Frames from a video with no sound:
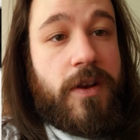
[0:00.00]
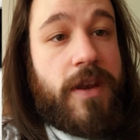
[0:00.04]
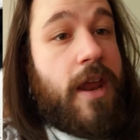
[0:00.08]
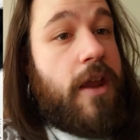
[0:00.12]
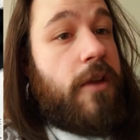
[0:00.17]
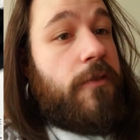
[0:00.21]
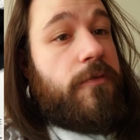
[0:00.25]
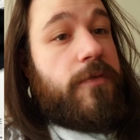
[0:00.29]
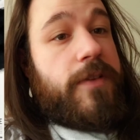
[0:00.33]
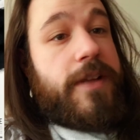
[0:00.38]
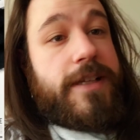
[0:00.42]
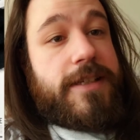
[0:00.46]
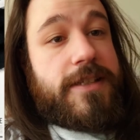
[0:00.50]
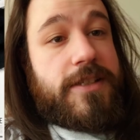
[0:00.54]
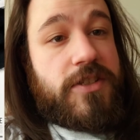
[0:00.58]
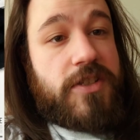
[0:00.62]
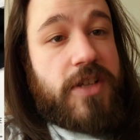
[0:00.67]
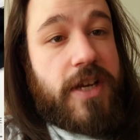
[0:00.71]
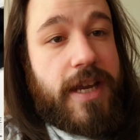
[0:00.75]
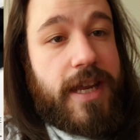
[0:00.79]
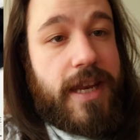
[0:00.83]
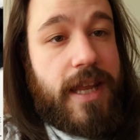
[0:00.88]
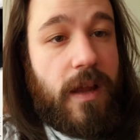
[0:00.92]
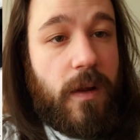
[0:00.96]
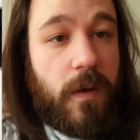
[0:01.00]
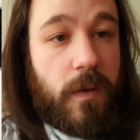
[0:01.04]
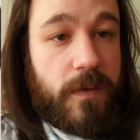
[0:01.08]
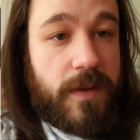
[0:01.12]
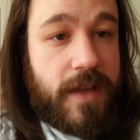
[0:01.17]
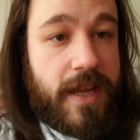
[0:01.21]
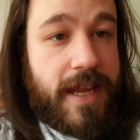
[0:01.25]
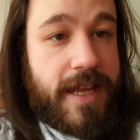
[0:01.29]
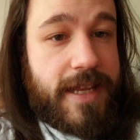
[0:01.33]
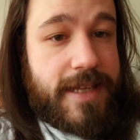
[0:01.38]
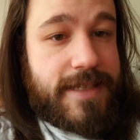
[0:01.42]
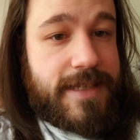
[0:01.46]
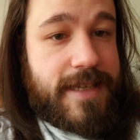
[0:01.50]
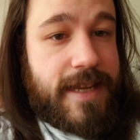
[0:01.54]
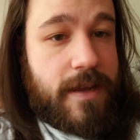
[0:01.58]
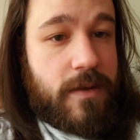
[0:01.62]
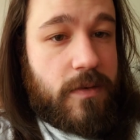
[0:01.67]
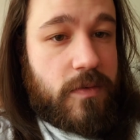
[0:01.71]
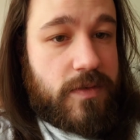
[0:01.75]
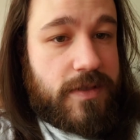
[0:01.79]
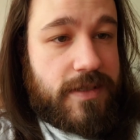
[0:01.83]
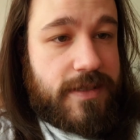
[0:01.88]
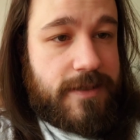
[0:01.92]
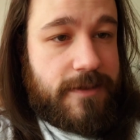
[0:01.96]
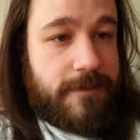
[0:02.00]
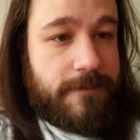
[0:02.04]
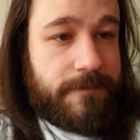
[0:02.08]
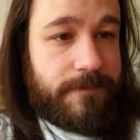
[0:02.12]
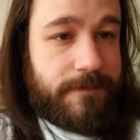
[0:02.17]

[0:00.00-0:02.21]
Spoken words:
Netflix, check it out. His House.